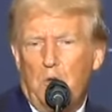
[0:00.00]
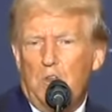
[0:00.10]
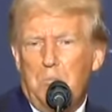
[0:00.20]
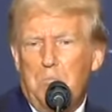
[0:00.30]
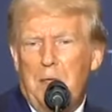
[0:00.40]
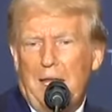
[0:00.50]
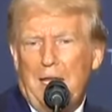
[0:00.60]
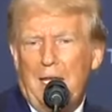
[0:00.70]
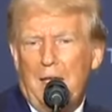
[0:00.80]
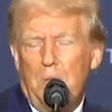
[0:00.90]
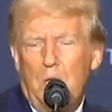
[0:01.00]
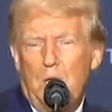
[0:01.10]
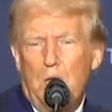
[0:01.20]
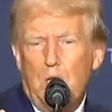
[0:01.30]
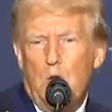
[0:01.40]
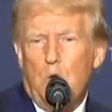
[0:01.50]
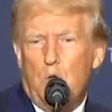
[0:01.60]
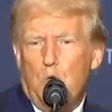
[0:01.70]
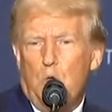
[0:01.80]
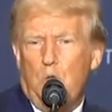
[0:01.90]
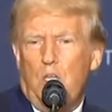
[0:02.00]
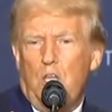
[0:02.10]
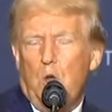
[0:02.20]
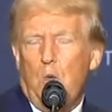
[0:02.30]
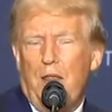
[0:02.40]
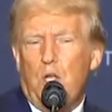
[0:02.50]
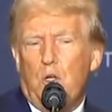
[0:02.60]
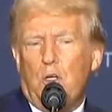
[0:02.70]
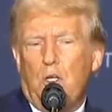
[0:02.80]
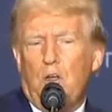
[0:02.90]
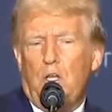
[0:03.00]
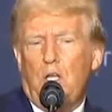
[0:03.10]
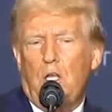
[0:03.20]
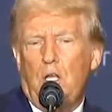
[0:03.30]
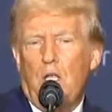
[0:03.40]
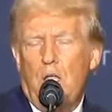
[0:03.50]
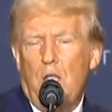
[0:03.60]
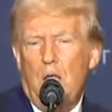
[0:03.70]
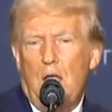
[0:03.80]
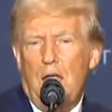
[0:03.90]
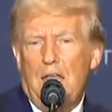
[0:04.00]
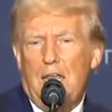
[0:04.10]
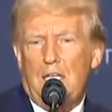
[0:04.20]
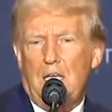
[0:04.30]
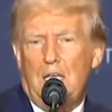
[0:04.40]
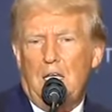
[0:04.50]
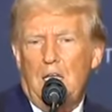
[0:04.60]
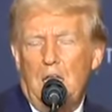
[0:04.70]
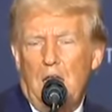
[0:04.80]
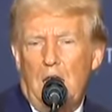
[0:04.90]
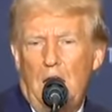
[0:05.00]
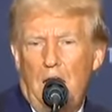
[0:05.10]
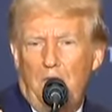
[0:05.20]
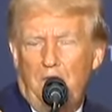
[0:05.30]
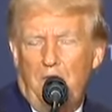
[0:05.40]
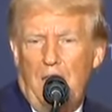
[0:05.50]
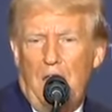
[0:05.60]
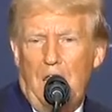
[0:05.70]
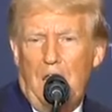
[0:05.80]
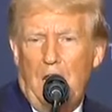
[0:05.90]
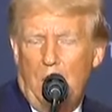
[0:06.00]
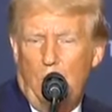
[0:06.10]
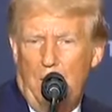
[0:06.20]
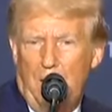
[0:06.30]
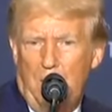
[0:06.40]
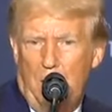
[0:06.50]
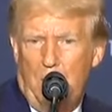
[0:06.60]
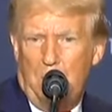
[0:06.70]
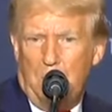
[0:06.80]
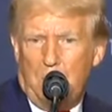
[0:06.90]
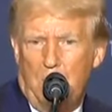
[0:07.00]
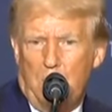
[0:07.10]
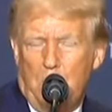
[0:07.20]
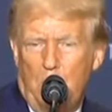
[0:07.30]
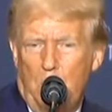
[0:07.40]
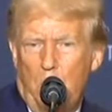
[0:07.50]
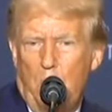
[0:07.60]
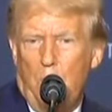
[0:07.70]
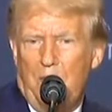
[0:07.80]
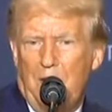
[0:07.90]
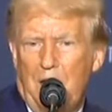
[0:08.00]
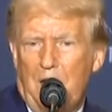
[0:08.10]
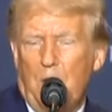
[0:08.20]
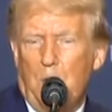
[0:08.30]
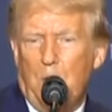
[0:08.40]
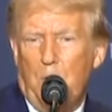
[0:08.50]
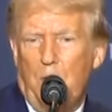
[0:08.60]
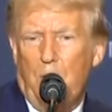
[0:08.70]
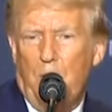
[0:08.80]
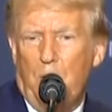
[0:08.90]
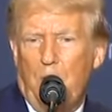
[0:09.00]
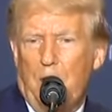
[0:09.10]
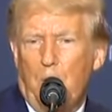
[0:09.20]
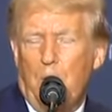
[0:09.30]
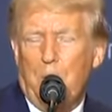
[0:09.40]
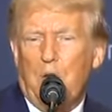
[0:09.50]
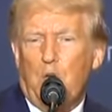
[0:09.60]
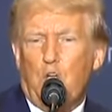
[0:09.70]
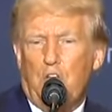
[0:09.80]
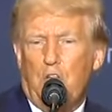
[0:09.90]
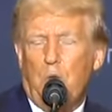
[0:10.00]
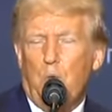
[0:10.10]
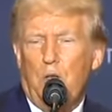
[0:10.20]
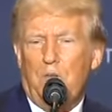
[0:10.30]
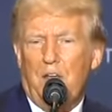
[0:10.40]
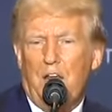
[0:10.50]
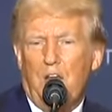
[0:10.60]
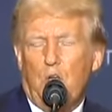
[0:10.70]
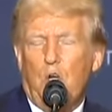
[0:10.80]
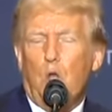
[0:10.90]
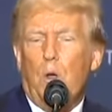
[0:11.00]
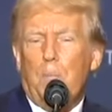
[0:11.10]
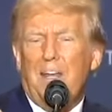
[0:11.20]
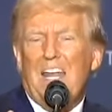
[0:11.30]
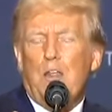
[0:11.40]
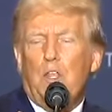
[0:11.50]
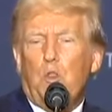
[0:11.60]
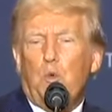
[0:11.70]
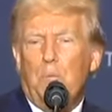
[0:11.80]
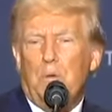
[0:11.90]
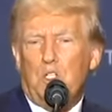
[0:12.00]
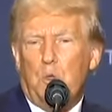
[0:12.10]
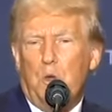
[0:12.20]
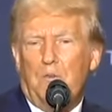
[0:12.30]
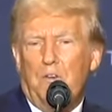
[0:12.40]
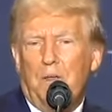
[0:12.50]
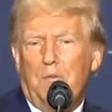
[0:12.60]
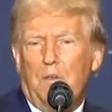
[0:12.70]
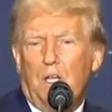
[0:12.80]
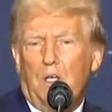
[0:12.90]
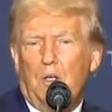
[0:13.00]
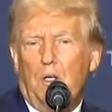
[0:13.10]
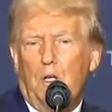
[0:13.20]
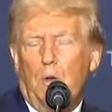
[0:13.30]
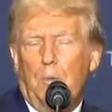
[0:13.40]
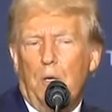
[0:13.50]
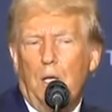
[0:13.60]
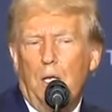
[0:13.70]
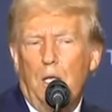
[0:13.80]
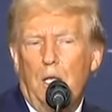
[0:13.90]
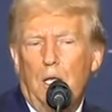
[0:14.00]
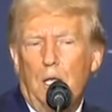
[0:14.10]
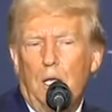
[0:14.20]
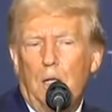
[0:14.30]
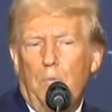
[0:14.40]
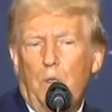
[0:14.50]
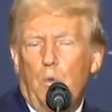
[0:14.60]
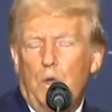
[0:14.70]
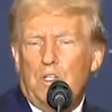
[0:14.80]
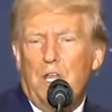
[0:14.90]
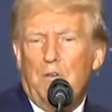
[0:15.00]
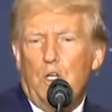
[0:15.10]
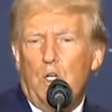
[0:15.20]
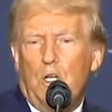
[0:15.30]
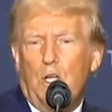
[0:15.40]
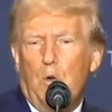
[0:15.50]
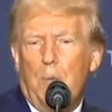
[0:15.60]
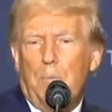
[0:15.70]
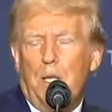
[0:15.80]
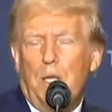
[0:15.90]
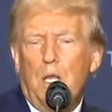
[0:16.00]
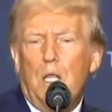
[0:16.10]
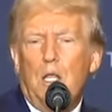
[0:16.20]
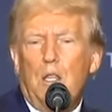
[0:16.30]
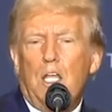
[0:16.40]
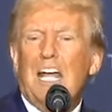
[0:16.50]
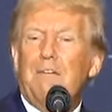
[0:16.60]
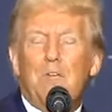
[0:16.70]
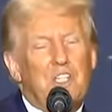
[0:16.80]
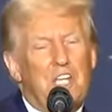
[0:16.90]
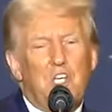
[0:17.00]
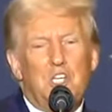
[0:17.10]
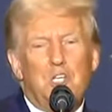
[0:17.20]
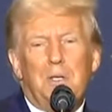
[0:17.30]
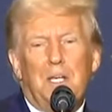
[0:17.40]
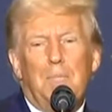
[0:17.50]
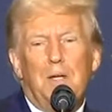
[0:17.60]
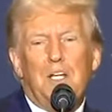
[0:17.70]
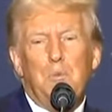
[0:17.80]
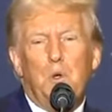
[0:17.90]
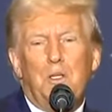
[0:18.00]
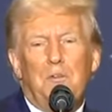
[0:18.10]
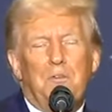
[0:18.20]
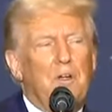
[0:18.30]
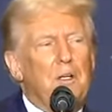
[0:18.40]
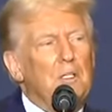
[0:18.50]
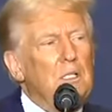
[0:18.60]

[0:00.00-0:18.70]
He was begging him, don't do the Iran nuclear deal. I ended it, and if we had our administration, we would have had a deal with Iran already. It would have been a good deal. They wouldn't have had a nuclear weapon. Now they're 3 months away from having a nuclear weapon. And once they have a nuclear weapon, the conversations become much more difficult.